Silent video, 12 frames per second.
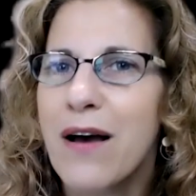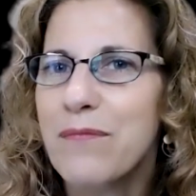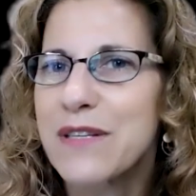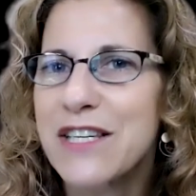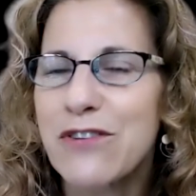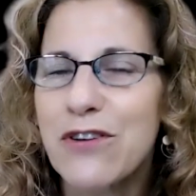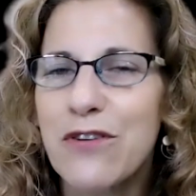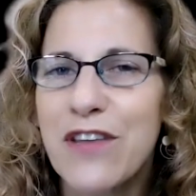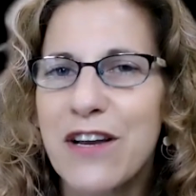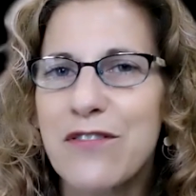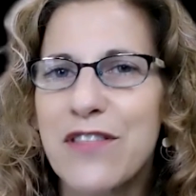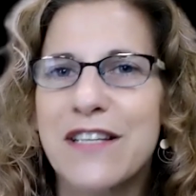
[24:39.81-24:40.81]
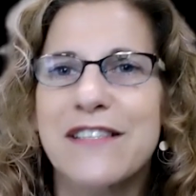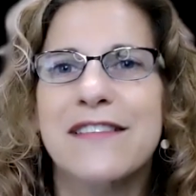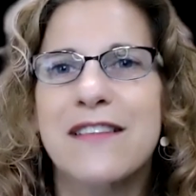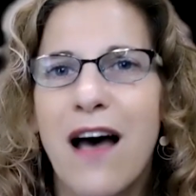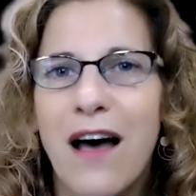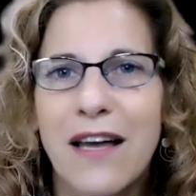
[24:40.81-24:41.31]
material there that is
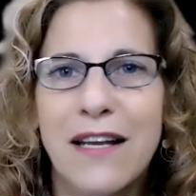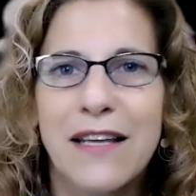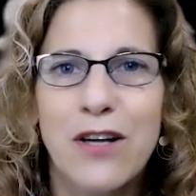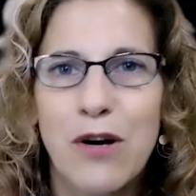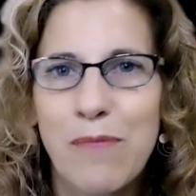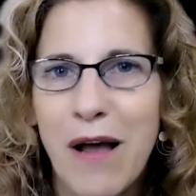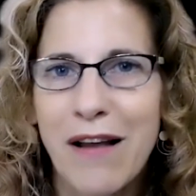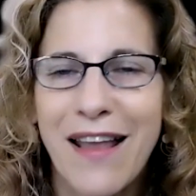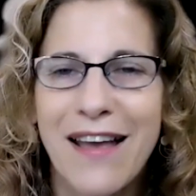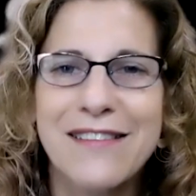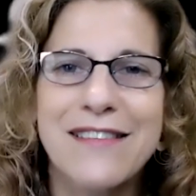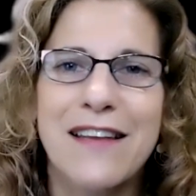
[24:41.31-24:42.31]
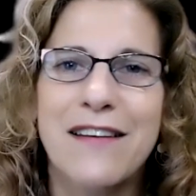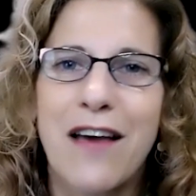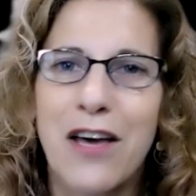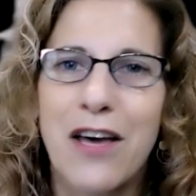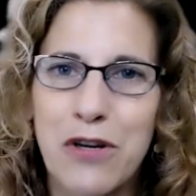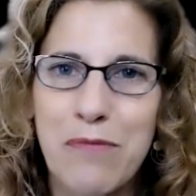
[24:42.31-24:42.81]
not in our podcast and
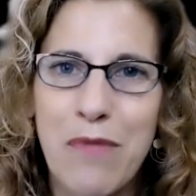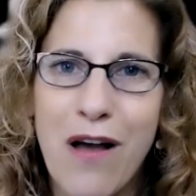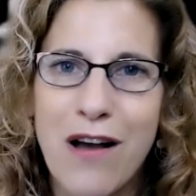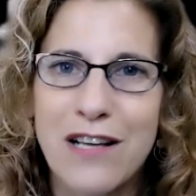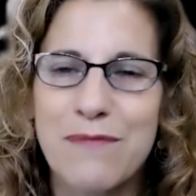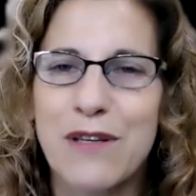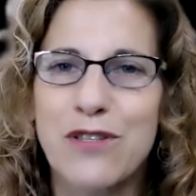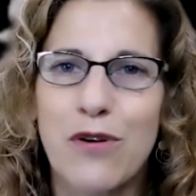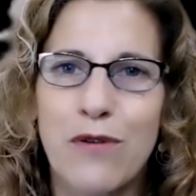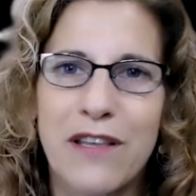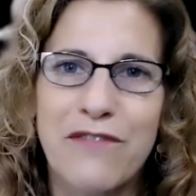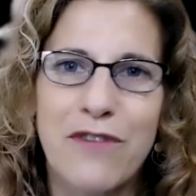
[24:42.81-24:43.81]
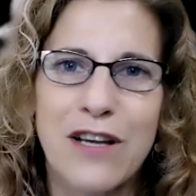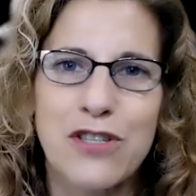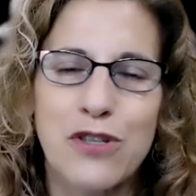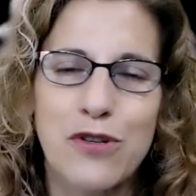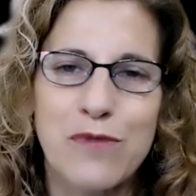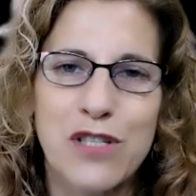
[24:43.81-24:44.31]
not in our blogs, but totally fresh
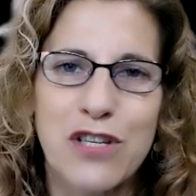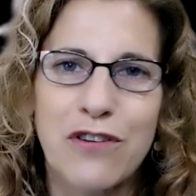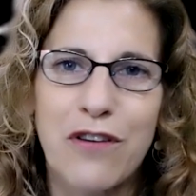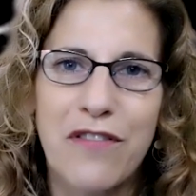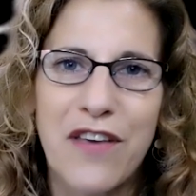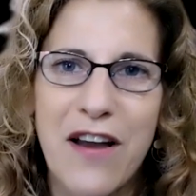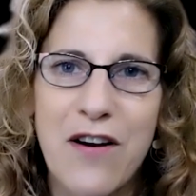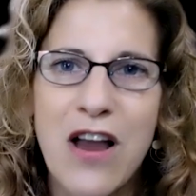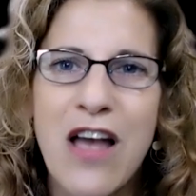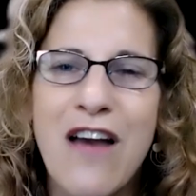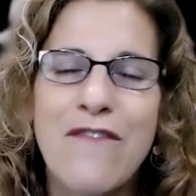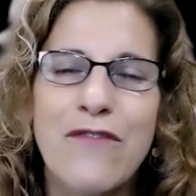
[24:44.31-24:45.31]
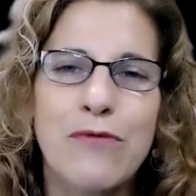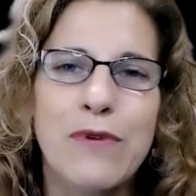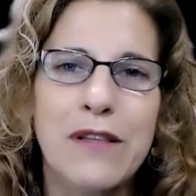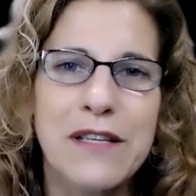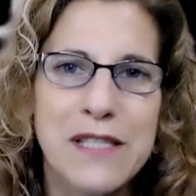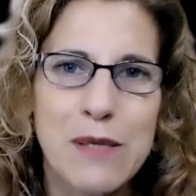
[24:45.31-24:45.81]
and new material there. We're
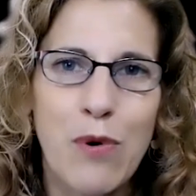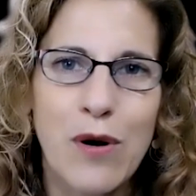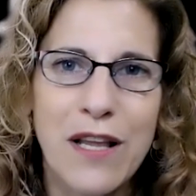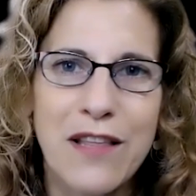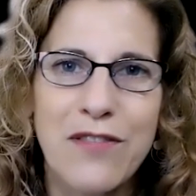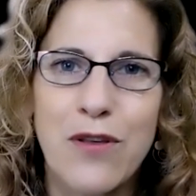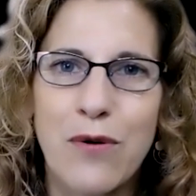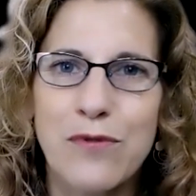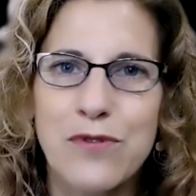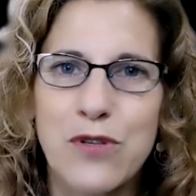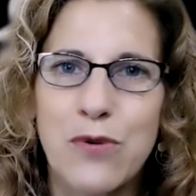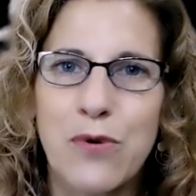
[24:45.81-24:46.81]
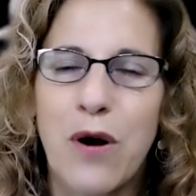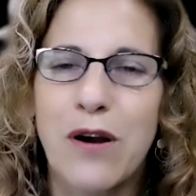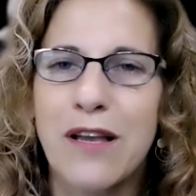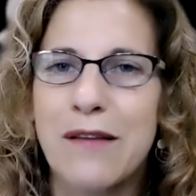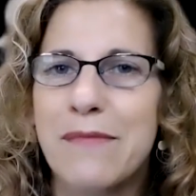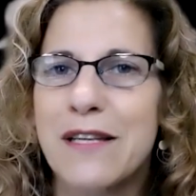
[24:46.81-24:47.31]
really supporting those who are
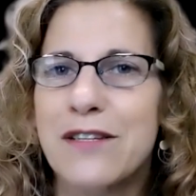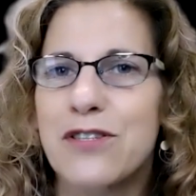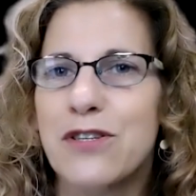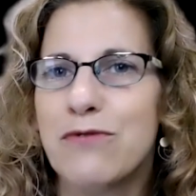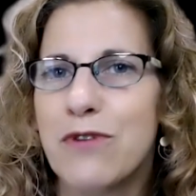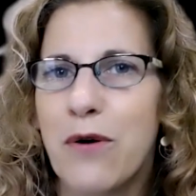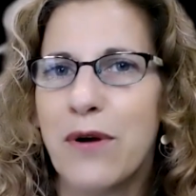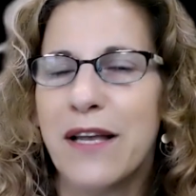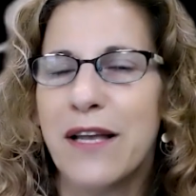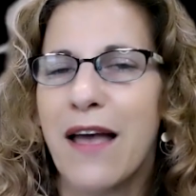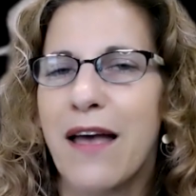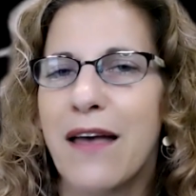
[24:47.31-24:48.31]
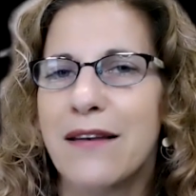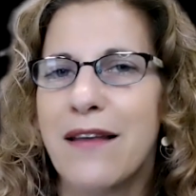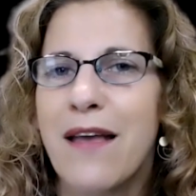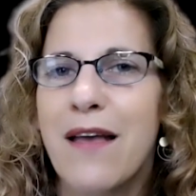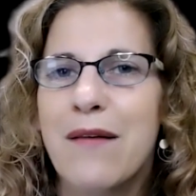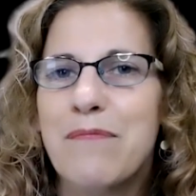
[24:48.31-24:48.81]
committed to growing and
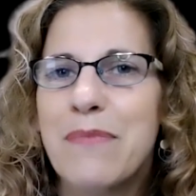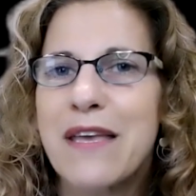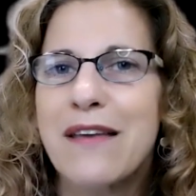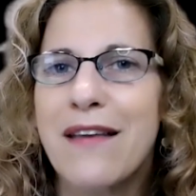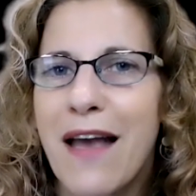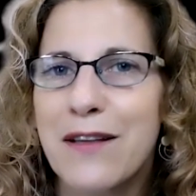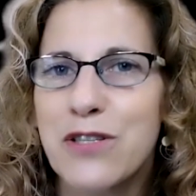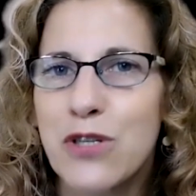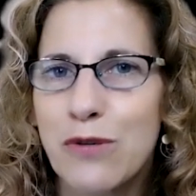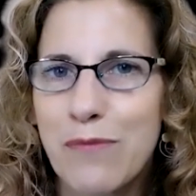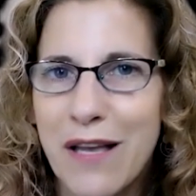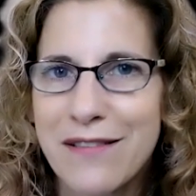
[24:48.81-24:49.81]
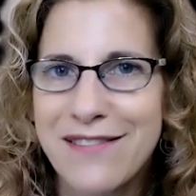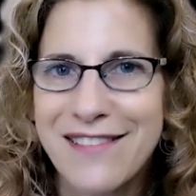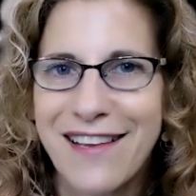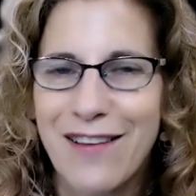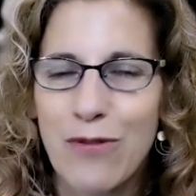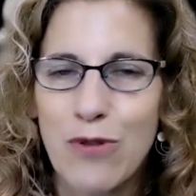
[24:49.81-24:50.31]
being at your
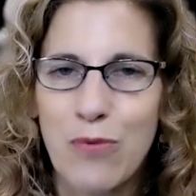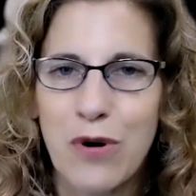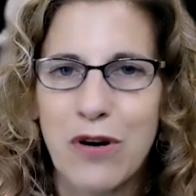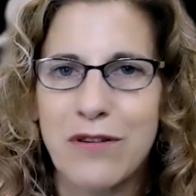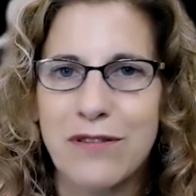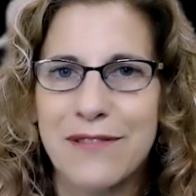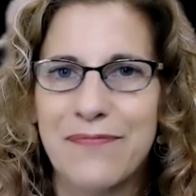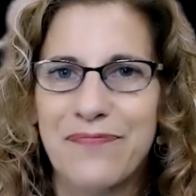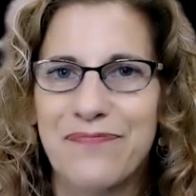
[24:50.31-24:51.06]
best in the world.